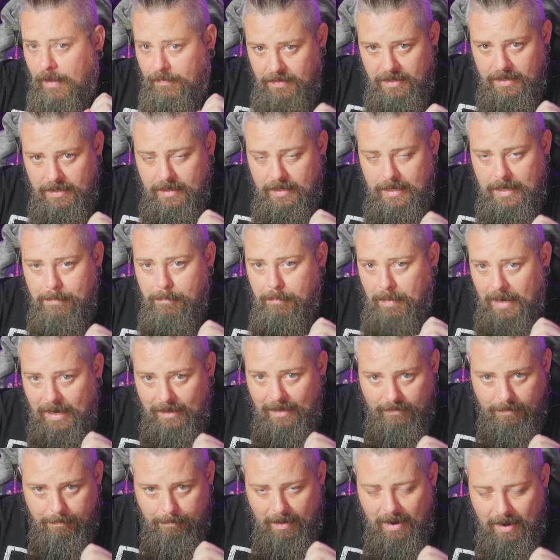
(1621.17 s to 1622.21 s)
and they're
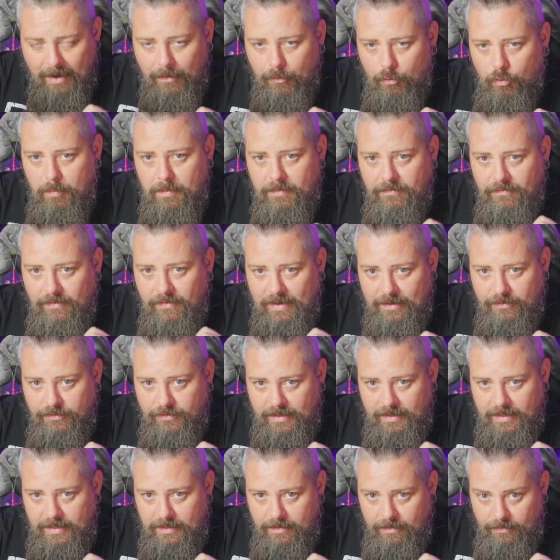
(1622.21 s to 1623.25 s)
impacting paranormal
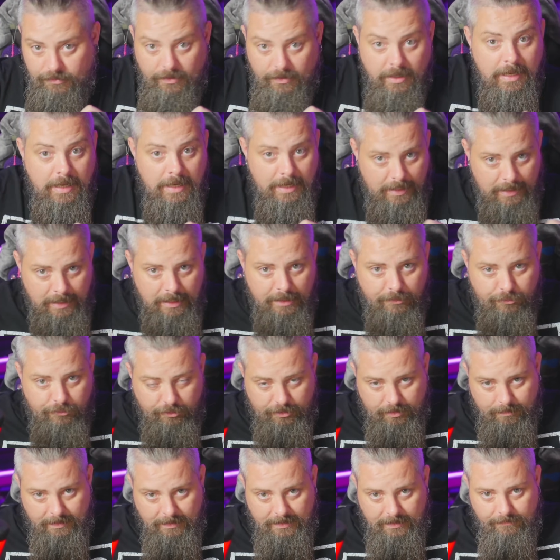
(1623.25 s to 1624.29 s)
investigators,
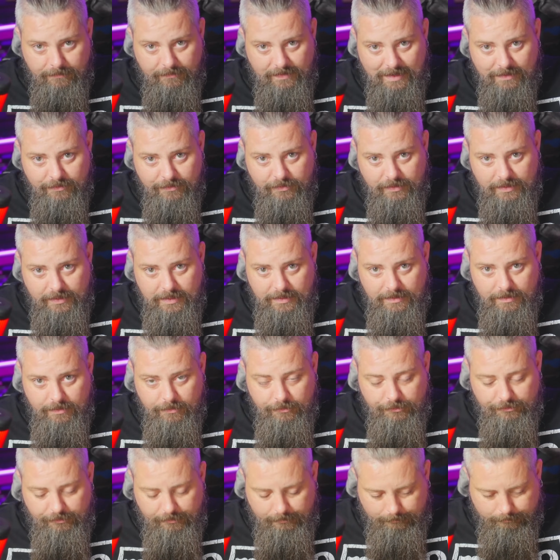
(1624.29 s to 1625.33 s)
legitimate
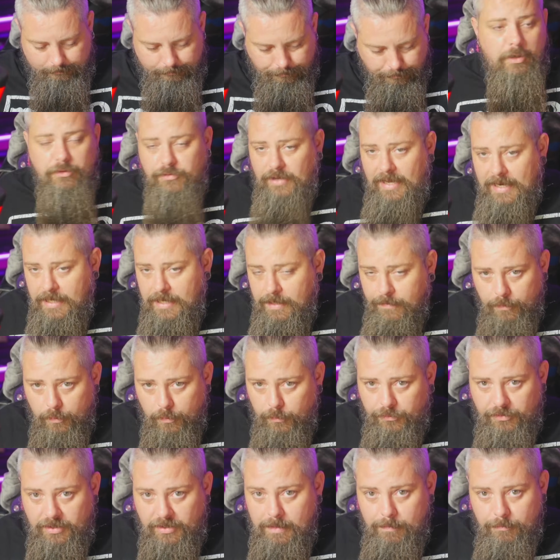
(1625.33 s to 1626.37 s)
investigators. Because any of
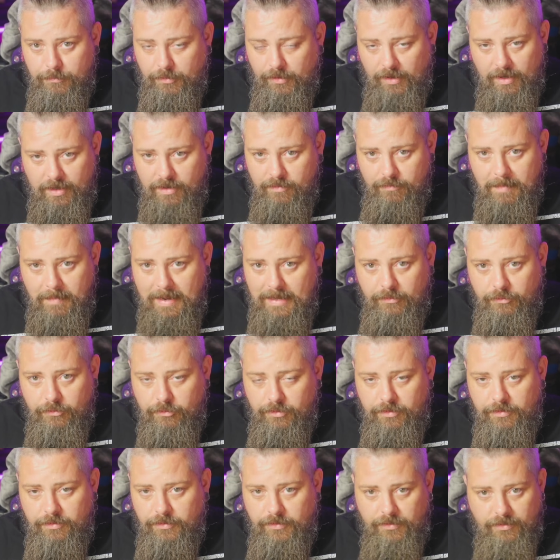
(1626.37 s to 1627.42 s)
those teams that I have
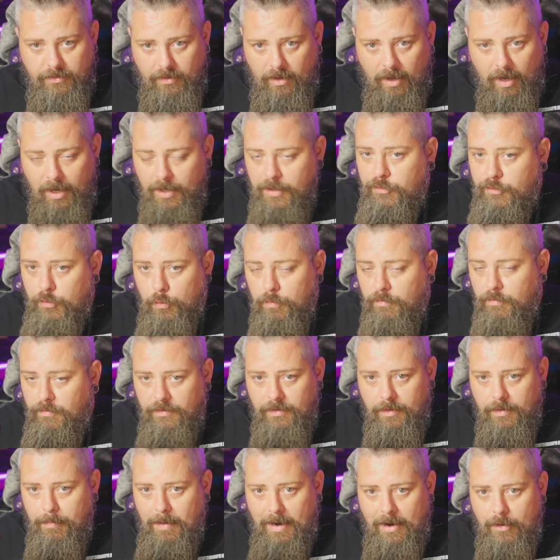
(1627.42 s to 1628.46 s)
mentioned, I don't
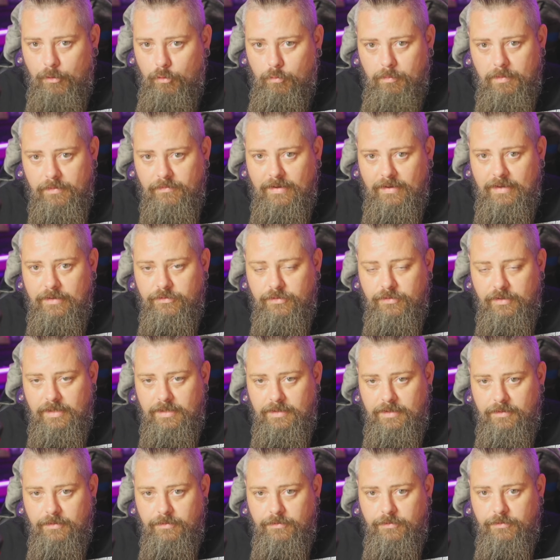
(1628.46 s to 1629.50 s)
think are paranormal
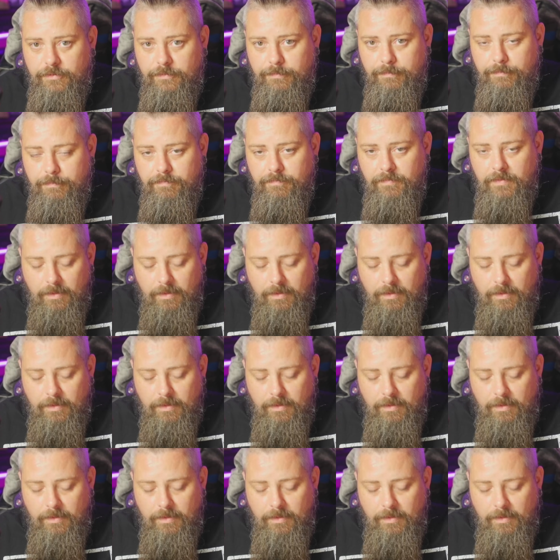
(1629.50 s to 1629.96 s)
investigators.